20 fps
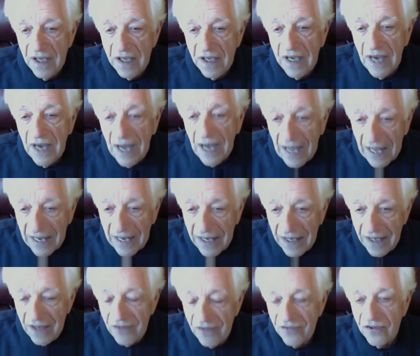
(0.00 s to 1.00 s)

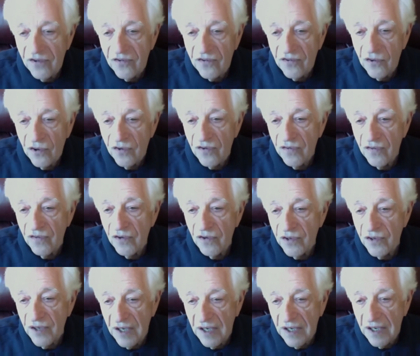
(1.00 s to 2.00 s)
God is the source of your
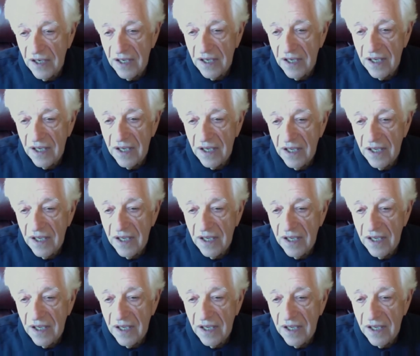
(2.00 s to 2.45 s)
dignity.